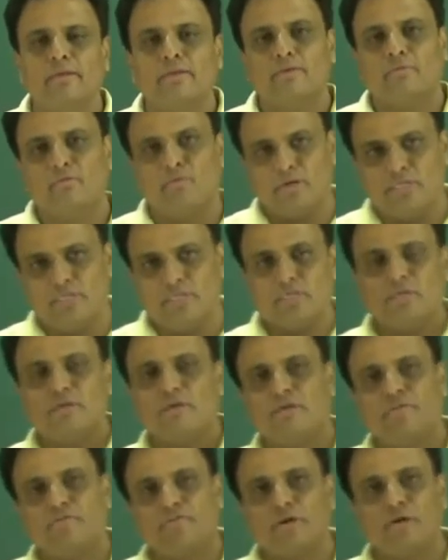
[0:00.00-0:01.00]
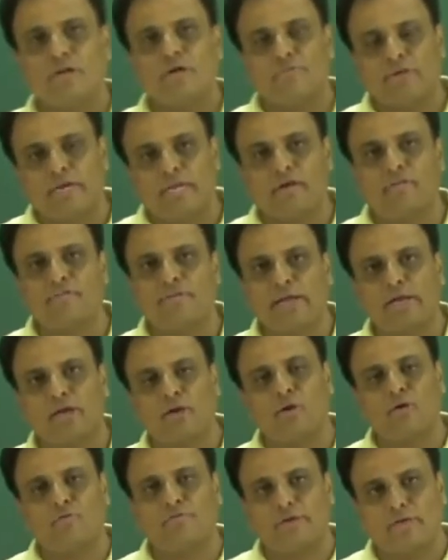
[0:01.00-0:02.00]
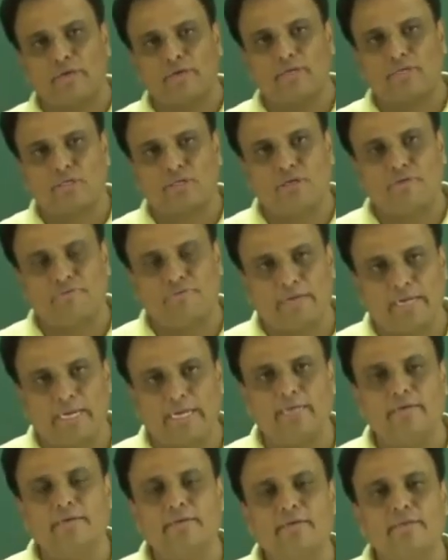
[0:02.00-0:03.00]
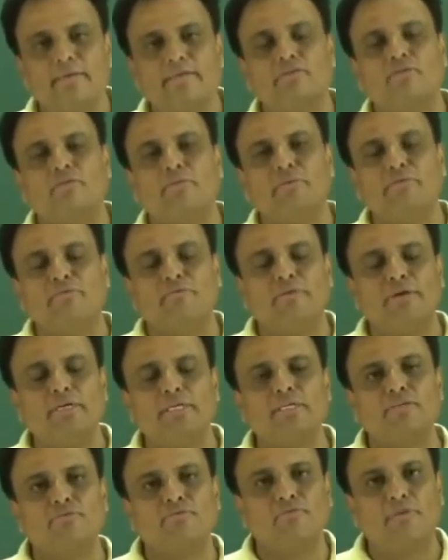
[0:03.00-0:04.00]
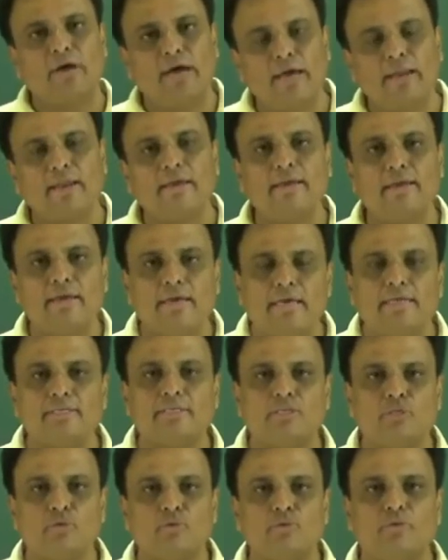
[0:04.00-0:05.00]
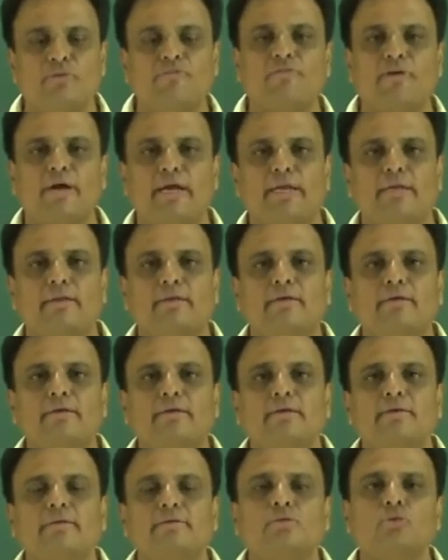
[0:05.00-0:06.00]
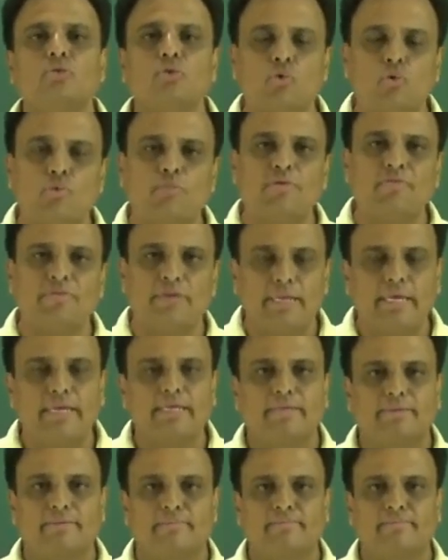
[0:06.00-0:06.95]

Once, if you are aware of angle of inclination of a line, it is very easy to define slope of a line.